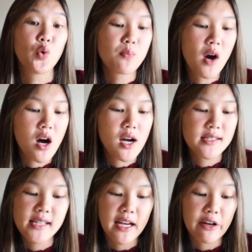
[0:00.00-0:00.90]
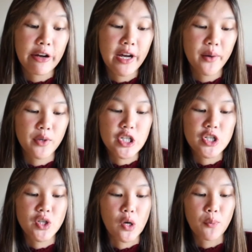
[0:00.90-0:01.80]
pond area, which is
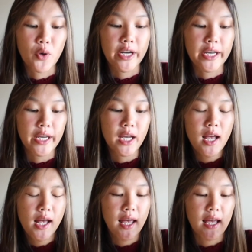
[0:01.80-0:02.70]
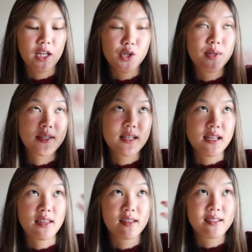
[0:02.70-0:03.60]
so pretty, and you can
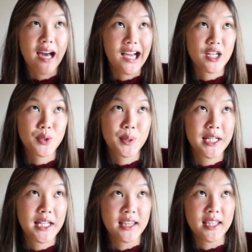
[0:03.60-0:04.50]
see the Skytree in the